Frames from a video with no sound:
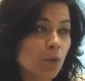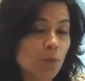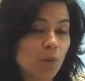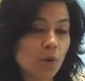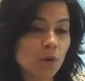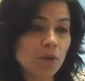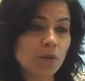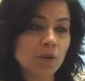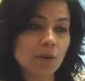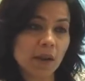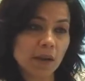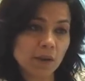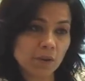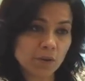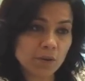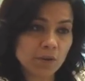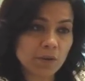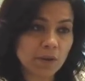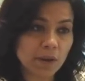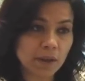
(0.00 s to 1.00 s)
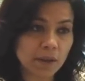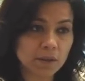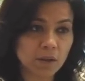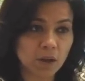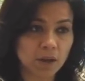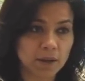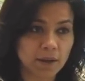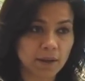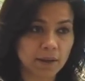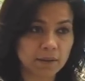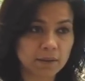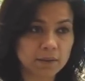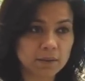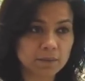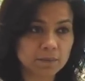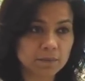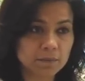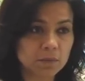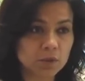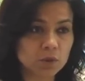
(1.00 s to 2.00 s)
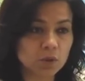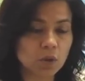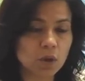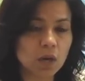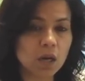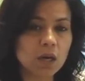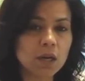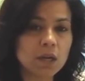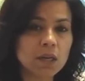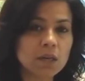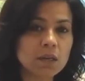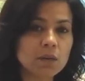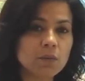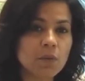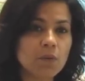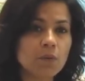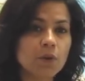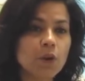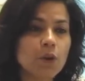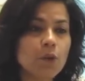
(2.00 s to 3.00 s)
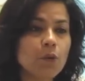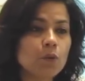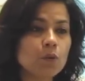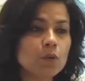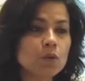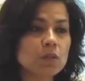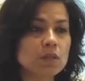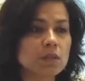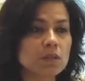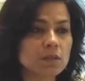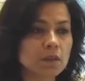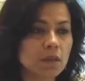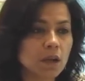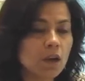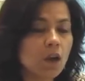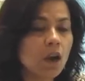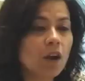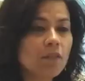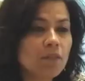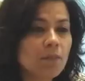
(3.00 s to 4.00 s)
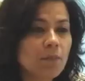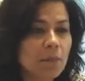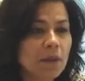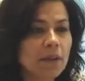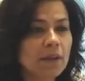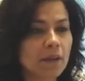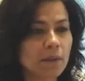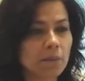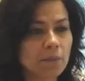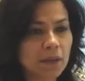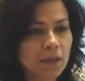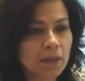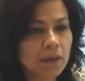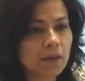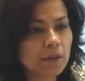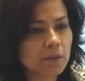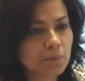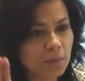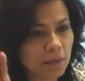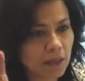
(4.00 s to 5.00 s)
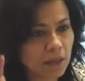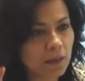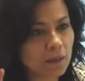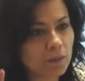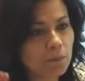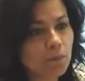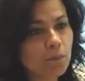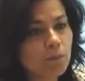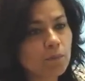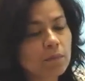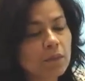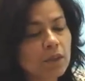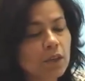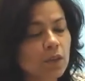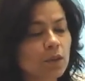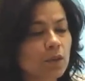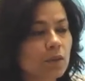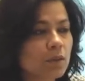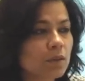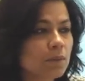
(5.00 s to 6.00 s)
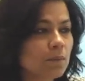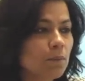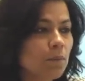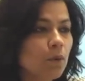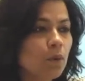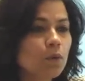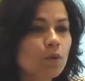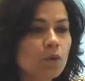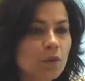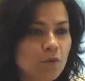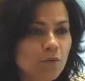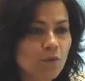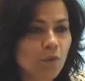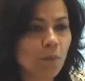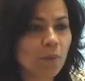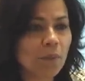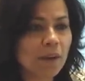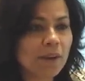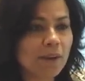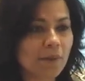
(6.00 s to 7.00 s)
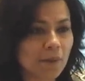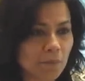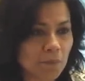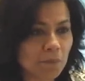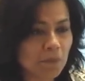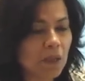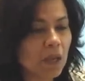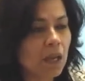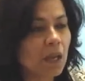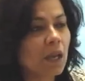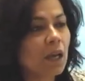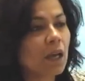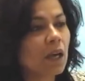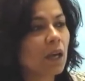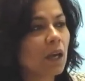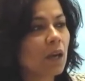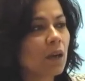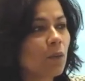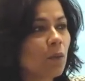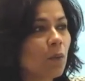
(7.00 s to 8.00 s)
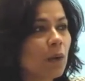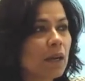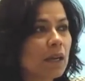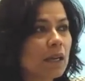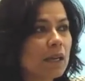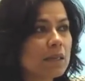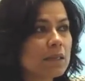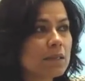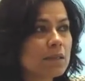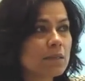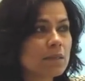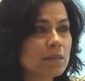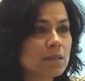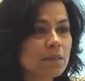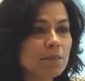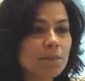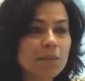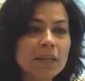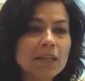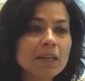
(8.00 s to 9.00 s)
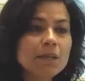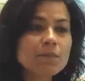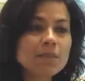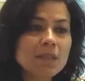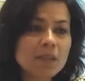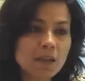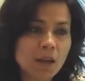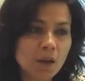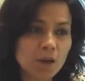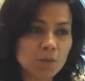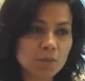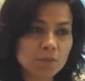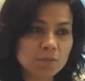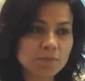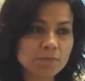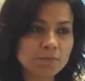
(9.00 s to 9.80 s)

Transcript: more direct-to-direct contact. So earlier, we would use a lot of the media being, plural for medium. Whereas the mediums are now